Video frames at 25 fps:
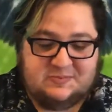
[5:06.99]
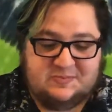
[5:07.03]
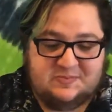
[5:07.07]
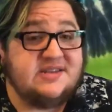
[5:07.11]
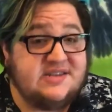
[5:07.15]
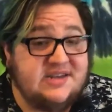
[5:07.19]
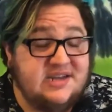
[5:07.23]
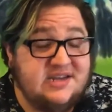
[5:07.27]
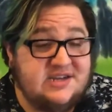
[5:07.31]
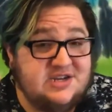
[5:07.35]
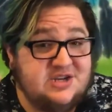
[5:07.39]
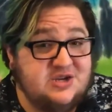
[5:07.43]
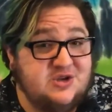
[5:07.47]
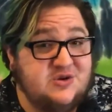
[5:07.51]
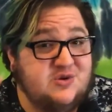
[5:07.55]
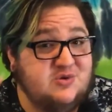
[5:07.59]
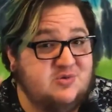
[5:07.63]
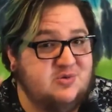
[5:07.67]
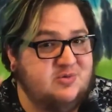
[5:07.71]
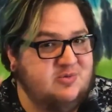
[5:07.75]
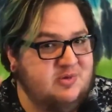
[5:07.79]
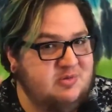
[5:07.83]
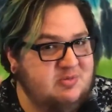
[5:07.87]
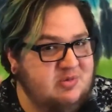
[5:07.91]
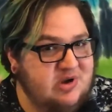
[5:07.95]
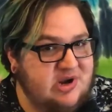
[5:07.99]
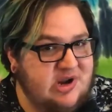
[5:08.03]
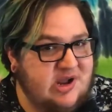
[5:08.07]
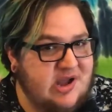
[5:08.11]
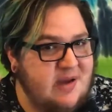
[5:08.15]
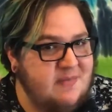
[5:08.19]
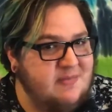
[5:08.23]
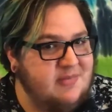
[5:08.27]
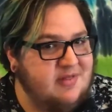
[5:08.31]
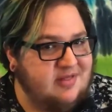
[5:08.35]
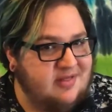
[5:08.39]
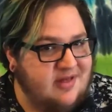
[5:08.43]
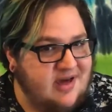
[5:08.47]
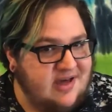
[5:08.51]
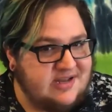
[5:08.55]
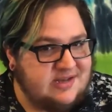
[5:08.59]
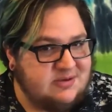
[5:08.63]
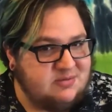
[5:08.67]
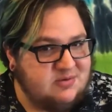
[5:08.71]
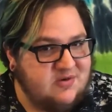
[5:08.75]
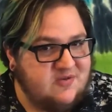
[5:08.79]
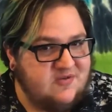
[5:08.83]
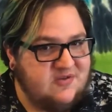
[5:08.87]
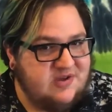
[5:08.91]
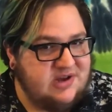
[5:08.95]
Stay tuned, we'll be putting up
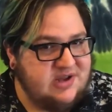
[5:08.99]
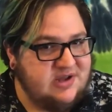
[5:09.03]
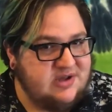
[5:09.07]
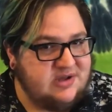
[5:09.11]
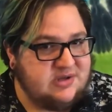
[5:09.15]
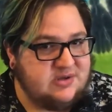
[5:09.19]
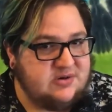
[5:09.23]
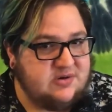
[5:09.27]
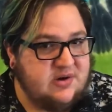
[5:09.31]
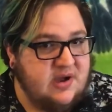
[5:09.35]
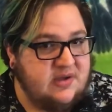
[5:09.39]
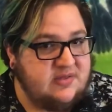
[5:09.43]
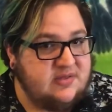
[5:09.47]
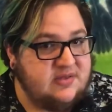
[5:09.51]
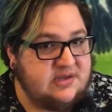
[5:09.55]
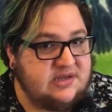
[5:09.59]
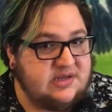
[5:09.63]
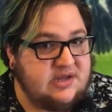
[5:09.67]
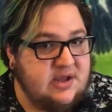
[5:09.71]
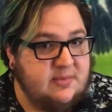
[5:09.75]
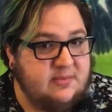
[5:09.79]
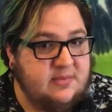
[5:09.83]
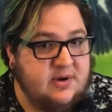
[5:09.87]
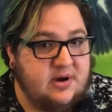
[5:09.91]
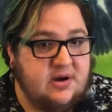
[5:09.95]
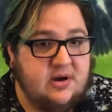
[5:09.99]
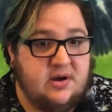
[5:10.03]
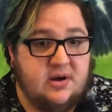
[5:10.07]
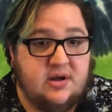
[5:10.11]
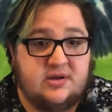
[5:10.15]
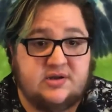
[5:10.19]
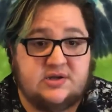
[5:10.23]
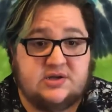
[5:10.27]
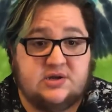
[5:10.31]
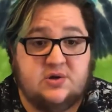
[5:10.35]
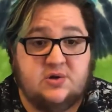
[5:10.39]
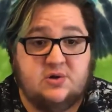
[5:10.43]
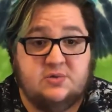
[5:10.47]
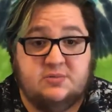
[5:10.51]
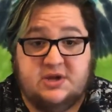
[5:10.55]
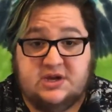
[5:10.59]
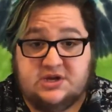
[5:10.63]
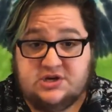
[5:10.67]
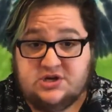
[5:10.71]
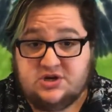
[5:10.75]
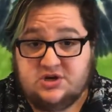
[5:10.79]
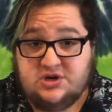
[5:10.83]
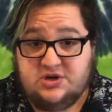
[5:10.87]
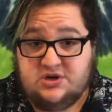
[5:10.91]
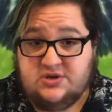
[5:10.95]
lots more videos throughout the summer, so
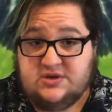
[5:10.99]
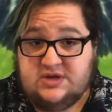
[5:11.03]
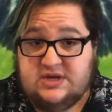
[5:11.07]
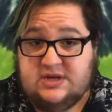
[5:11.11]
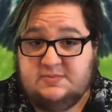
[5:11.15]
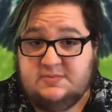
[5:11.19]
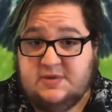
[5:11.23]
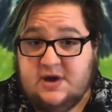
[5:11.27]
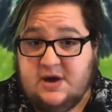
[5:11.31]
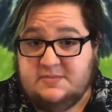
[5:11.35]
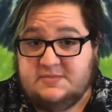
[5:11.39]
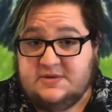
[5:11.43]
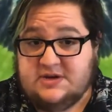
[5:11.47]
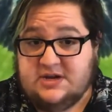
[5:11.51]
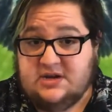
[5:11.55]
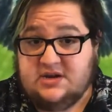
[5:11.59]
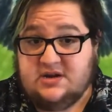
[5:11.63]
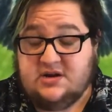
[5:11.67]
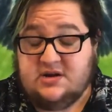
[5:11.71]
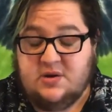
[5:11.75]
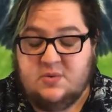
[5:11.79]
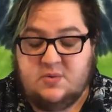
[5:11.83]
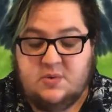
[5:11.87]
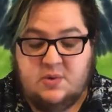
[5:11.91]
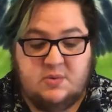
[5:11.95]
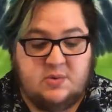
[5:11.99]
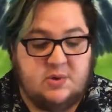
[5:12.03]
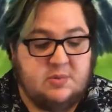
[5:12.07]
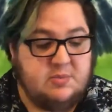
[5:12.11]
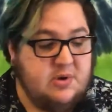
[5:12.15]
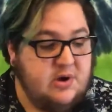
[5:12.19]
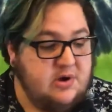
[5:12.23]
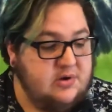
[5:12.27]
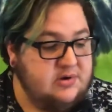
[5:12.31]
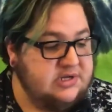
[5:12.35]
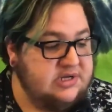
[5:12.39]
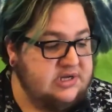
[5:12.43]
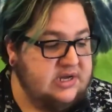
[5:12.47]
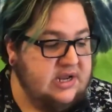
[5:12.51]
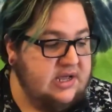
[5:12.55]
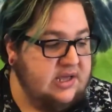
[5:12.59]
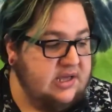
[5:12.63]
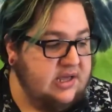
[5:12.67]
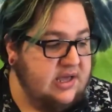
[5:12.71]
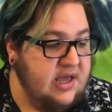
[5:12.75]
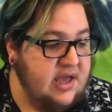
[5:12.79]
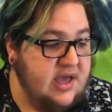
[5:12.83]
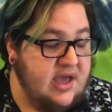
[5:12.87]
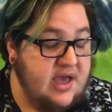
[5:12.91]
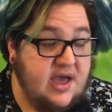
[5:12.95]
make sure you keep updated on what we're
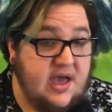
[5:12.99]
posting,